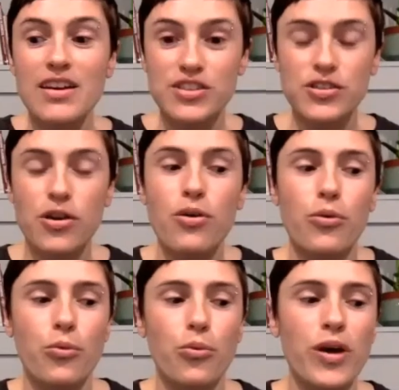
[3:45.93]
So
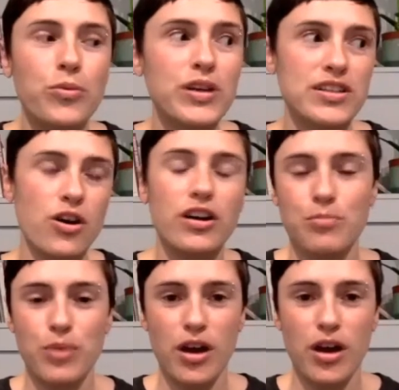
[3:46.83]
when we talk
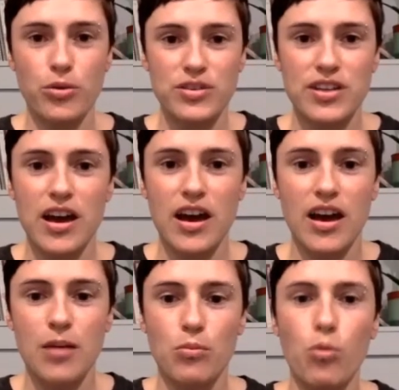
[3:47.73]
about
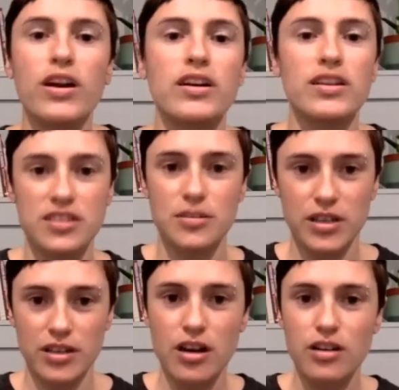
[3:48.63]
what it is to be a
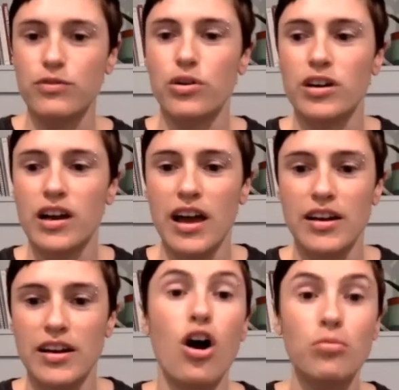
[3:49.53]
carnivore and
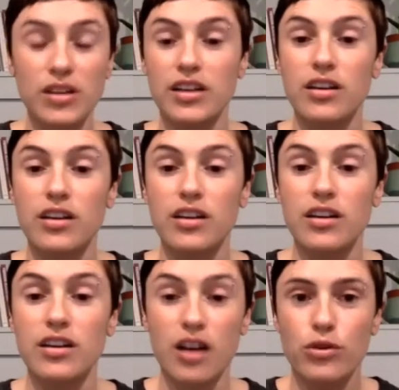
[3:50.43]
an obligate
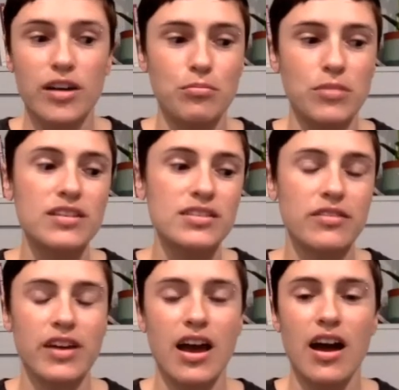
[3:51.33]
carnivore, it
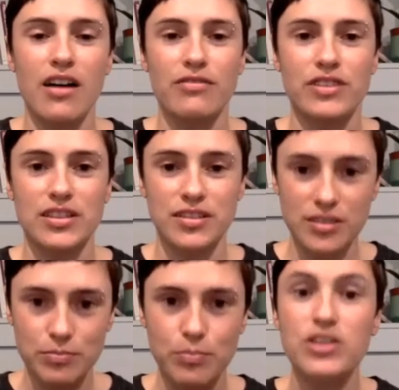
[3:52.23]
means that they have
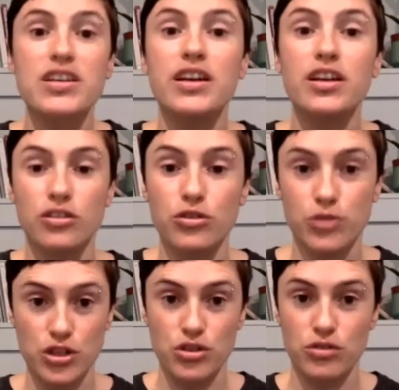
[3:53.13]
these particular
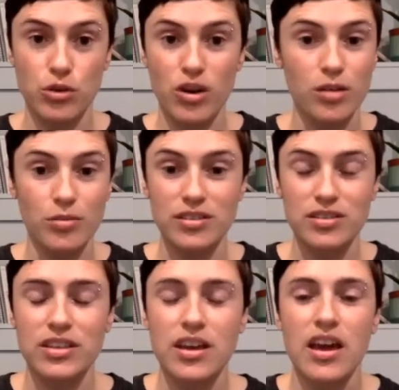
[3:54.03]
nutritional
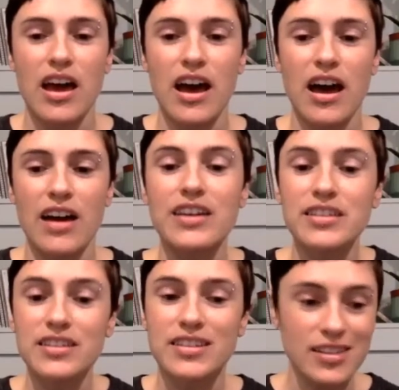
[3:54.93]
requirements.
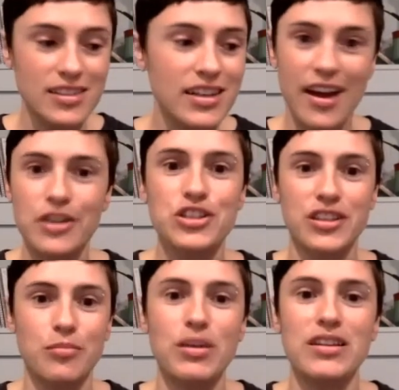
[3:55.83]
It doesn't
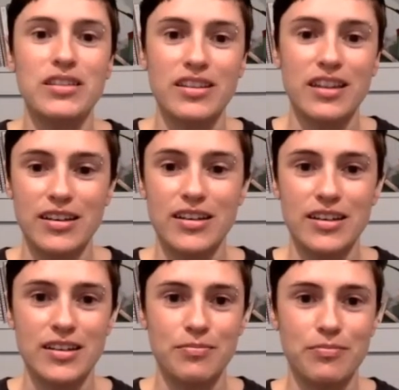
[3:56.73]
actually mean that they
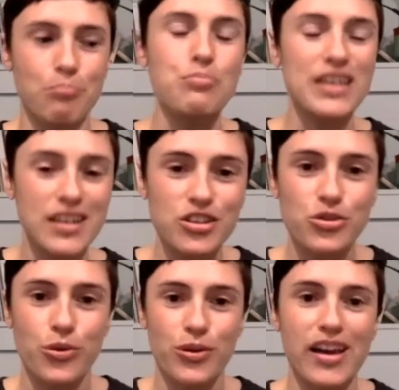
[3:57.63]
need meat
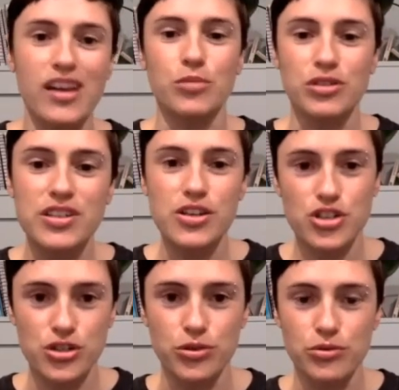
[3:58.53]
or animal
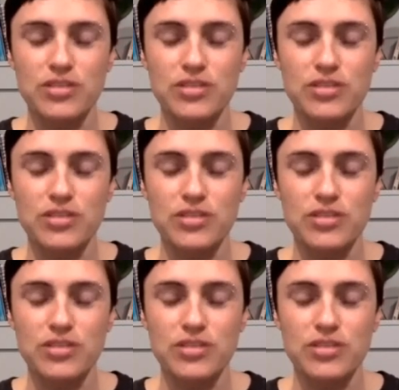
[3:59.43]
tissues.